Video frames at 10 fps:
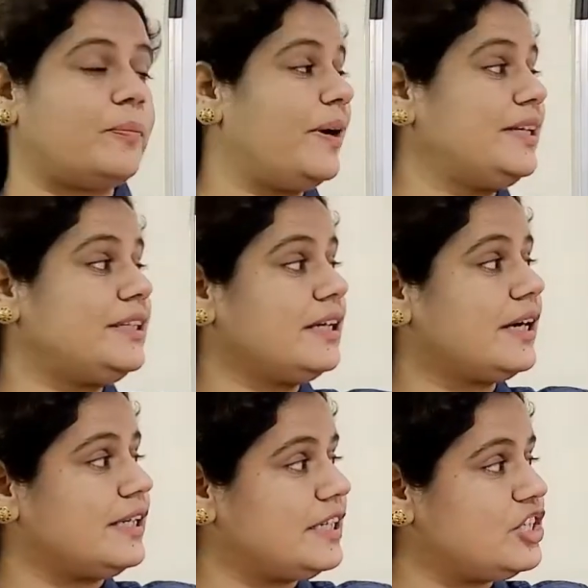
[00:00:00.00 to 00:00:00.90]
But the
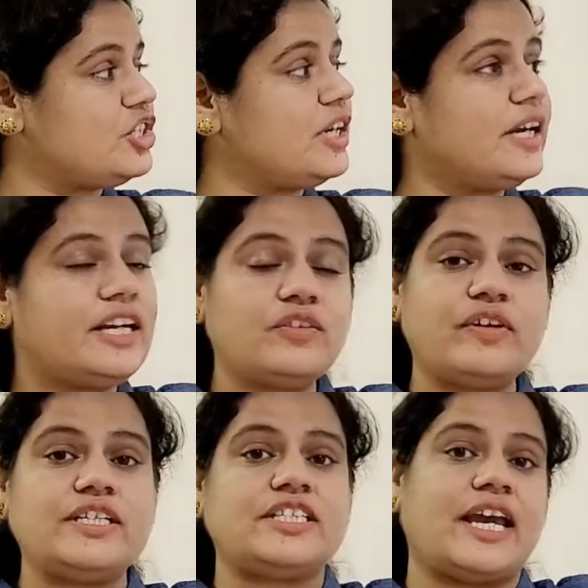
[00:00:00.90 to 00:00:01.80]
condition it
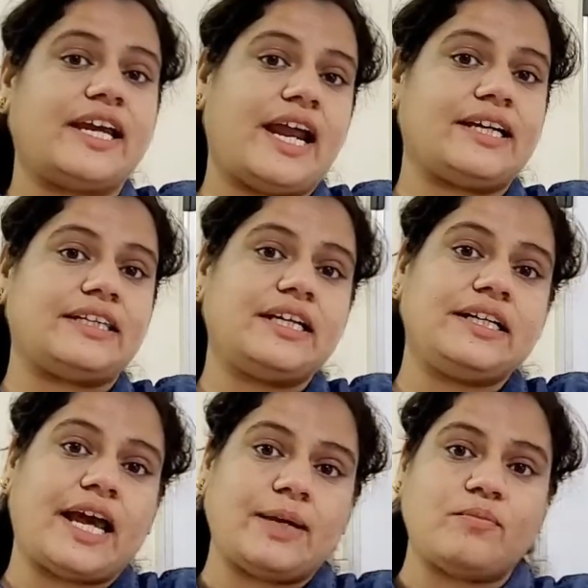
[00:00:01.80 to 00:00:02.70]
will check at
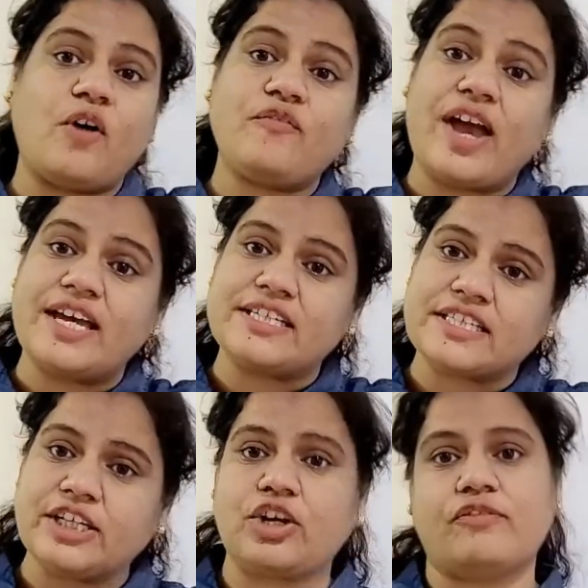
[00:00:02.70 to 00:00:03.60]
the time of
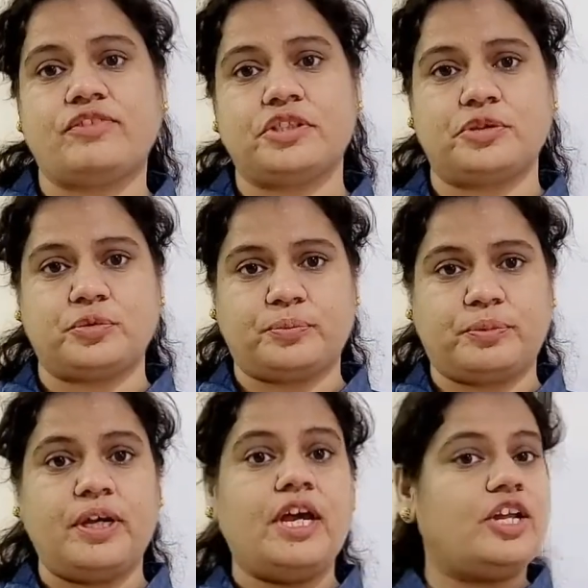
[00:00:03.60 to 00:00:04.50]
exit of the loop,
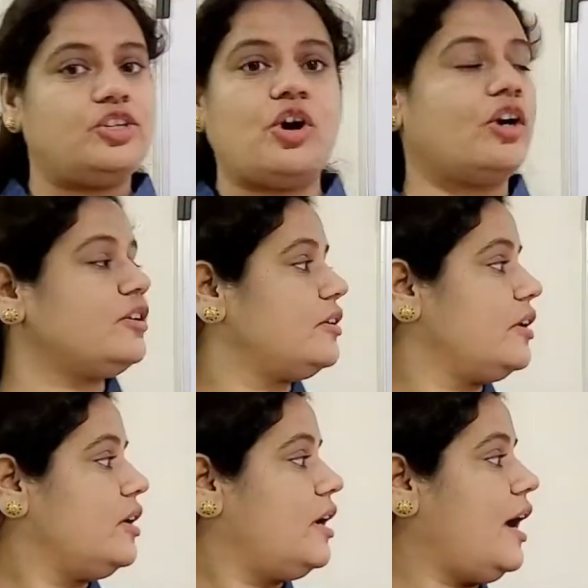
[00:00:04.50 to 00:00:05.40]
not
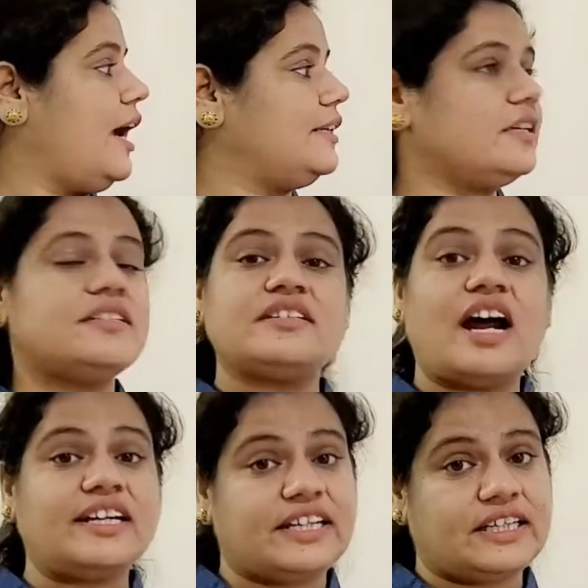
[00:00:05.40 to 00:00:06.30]
at the
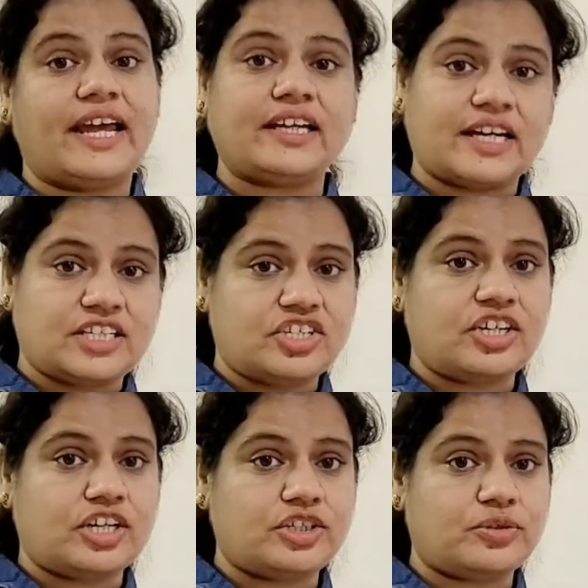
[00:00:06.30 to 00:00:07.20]
starting like entry
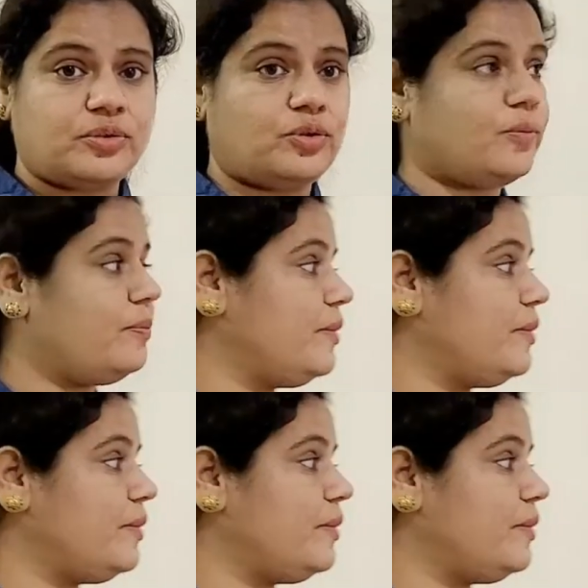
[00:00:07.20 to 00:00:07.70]
control loop.